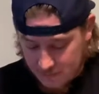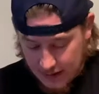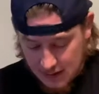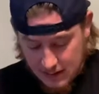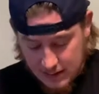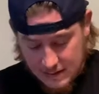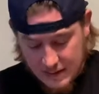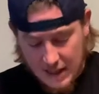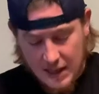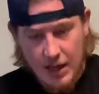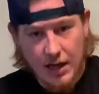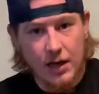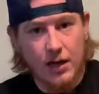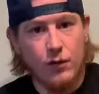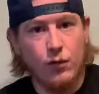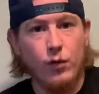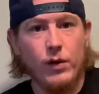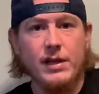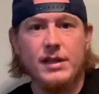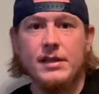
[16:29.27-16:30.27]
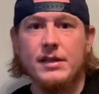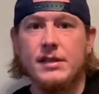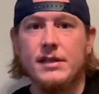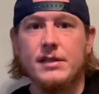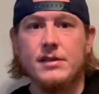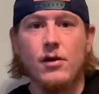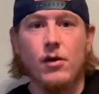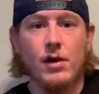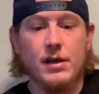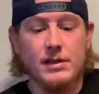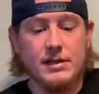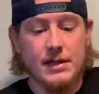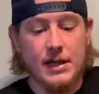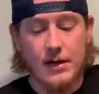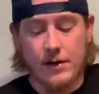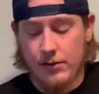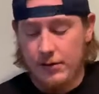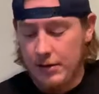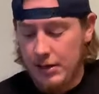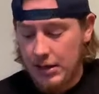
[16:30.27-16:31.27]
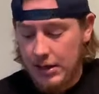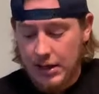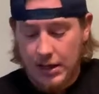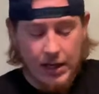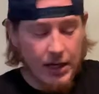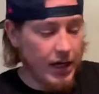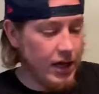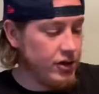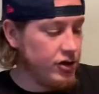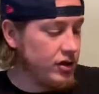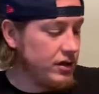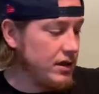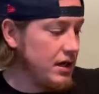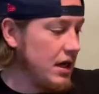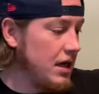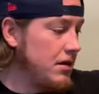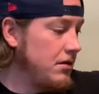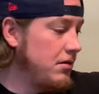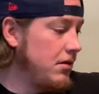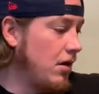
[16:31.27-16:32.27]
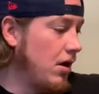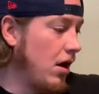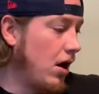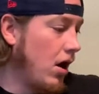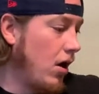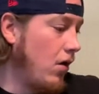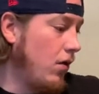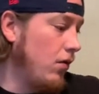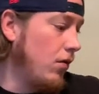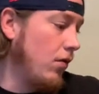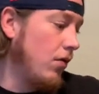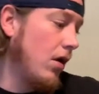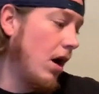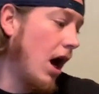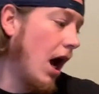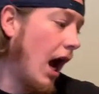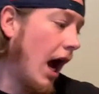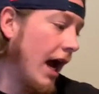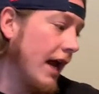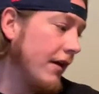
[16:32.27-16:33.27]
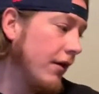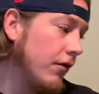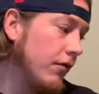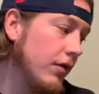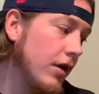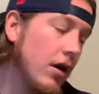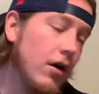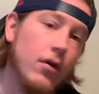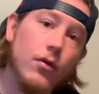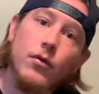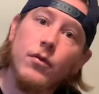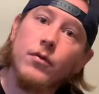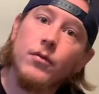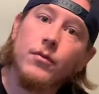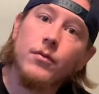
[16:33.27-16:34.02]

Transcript: said, when did these go on sale? And she said, Oh, I don't know.